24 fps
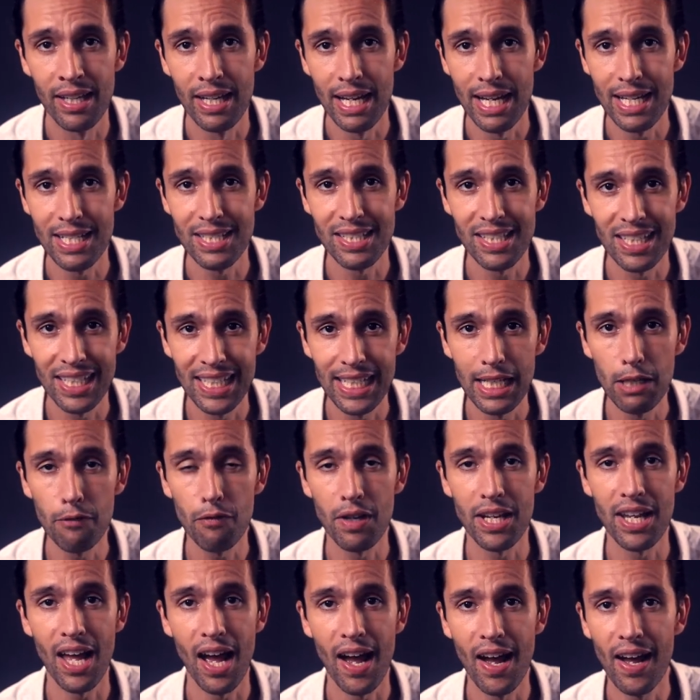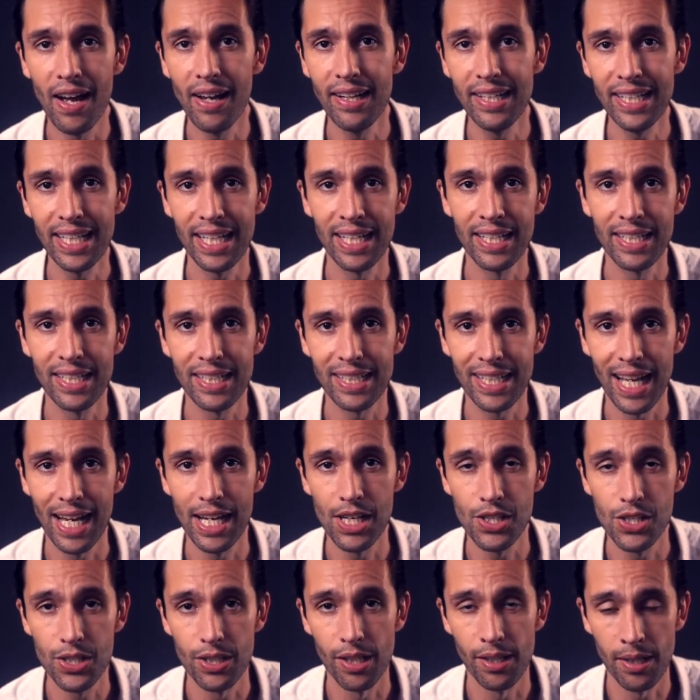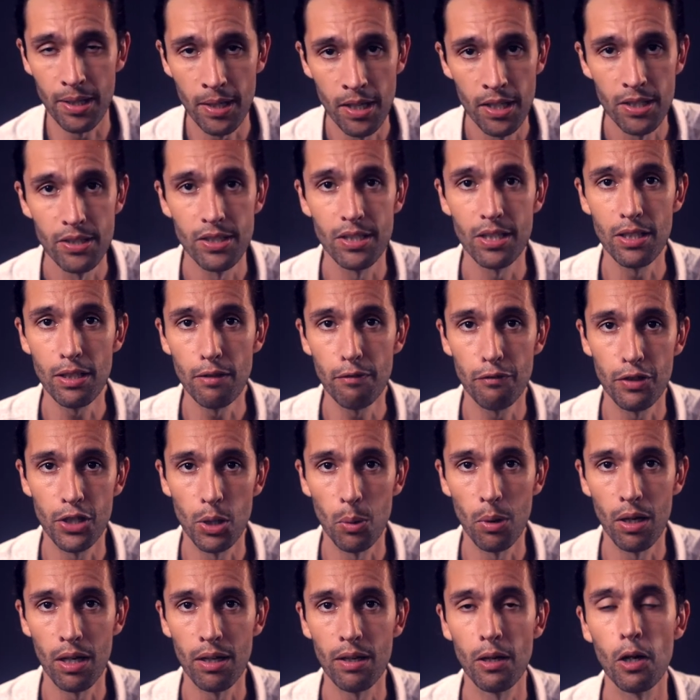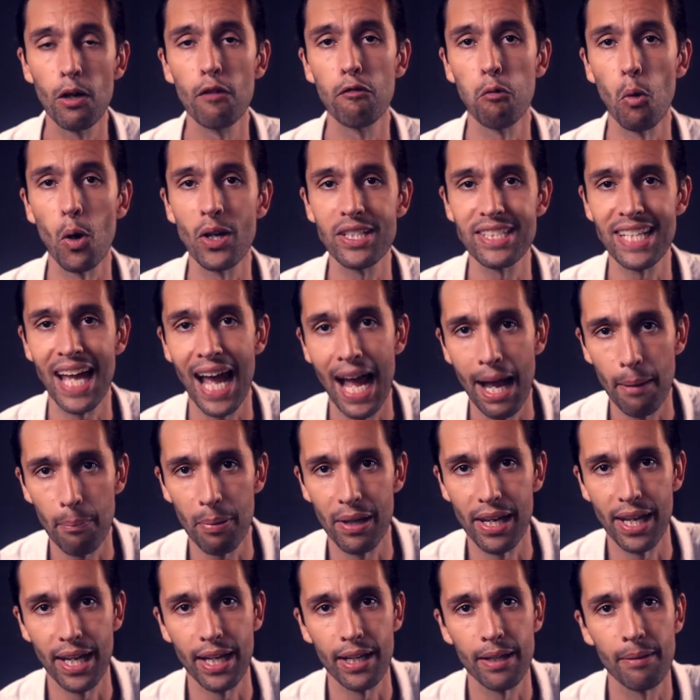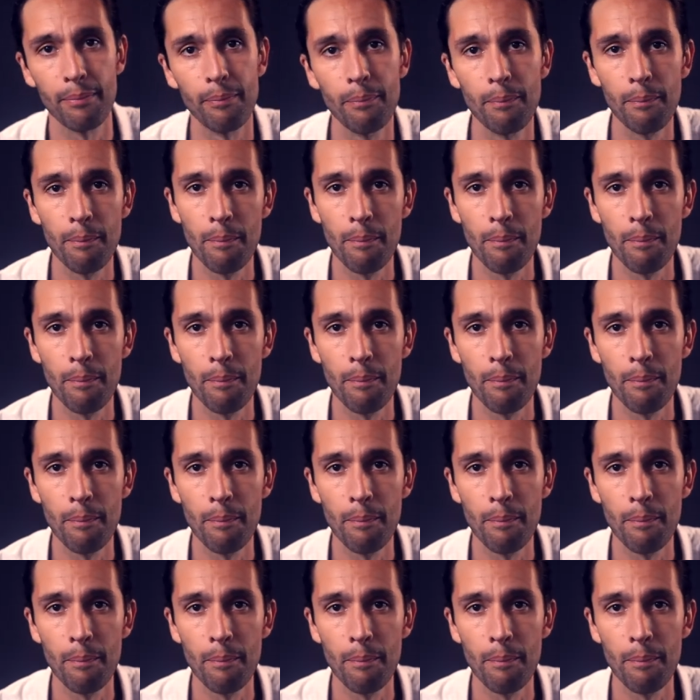It's to give an early indication to the viewer of what's happening.